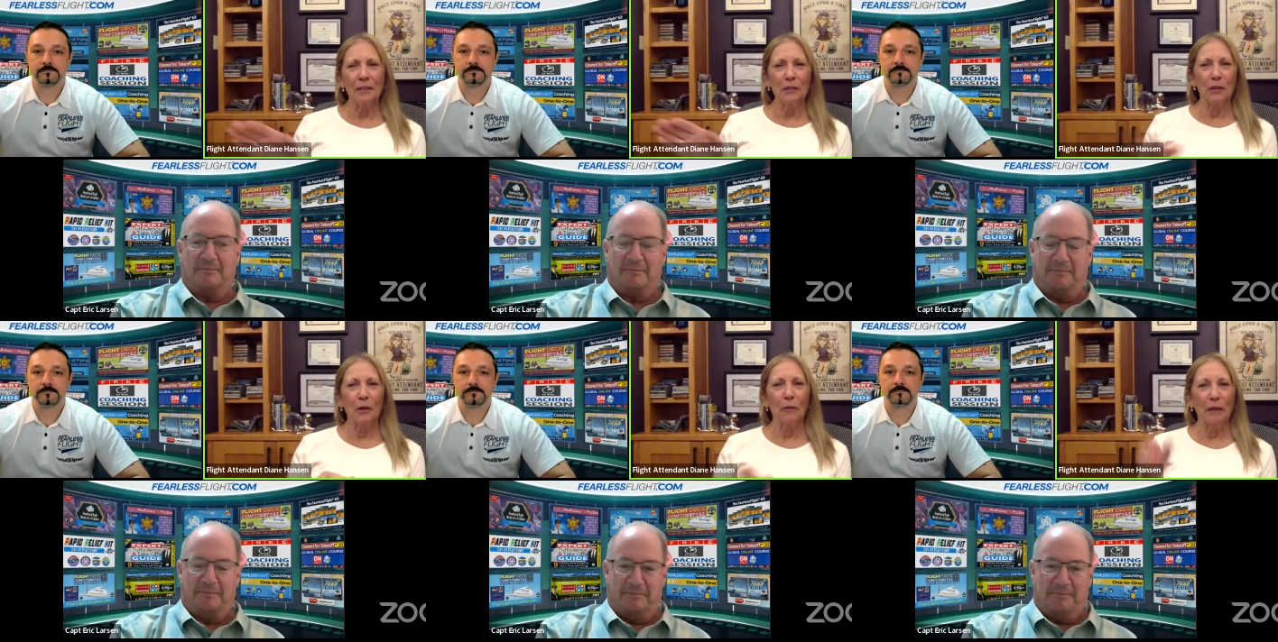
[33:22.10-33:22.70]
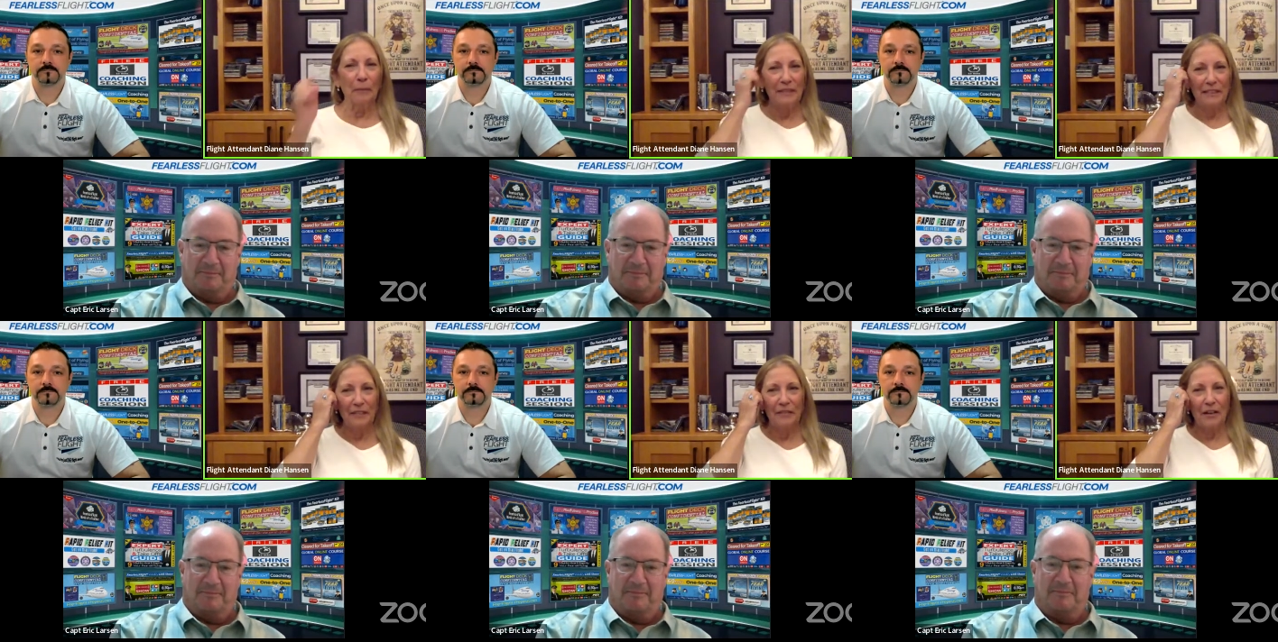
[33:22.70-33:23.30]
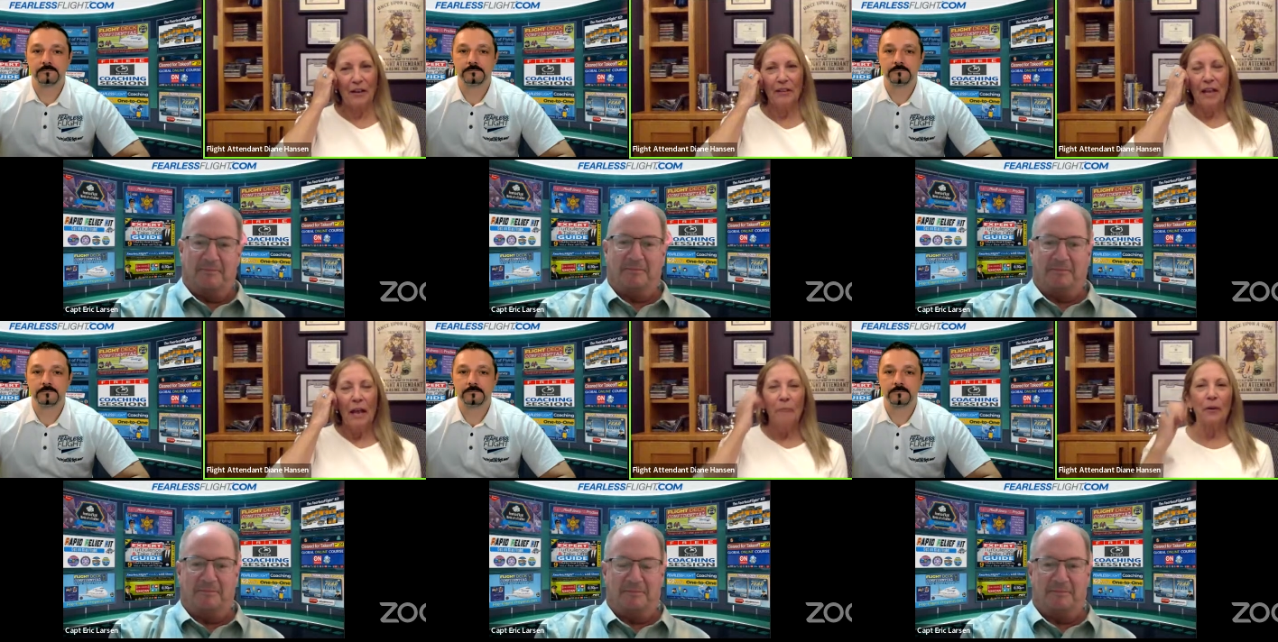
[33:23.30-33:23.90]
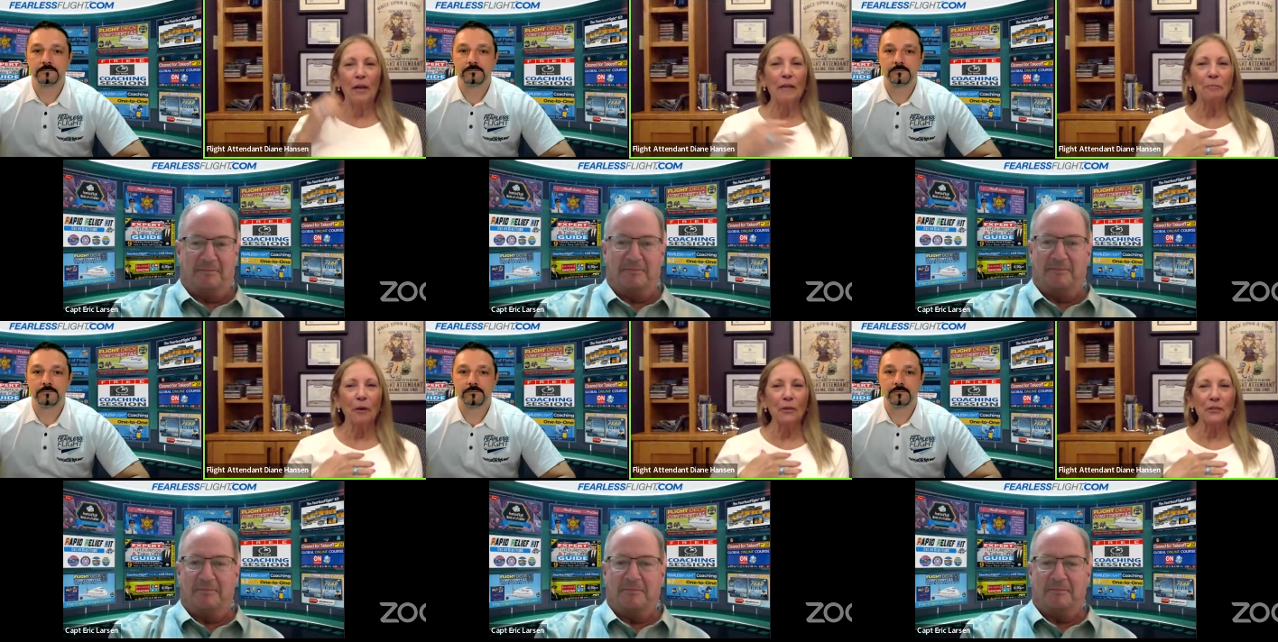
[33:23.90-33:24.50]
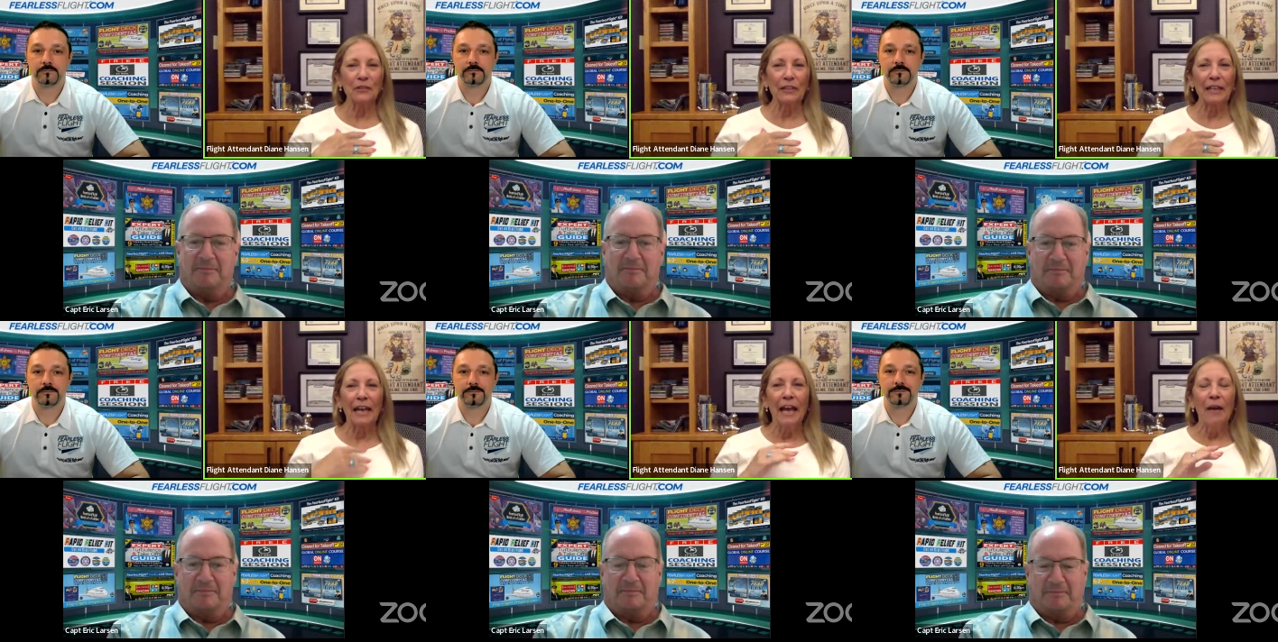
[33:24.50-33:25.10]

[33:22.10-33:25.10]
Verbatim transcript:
Speaker 1: as you're going up and down the aisle. Per, and personally,